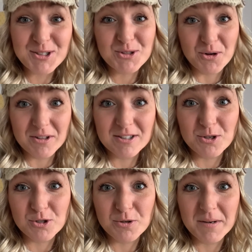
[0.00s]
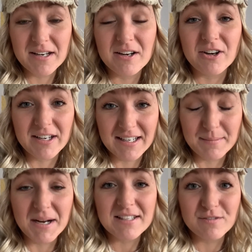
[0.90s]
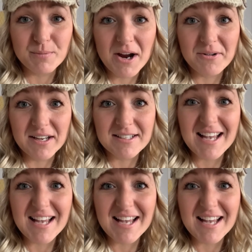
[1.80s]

scrolling social media or eating a box of brownies,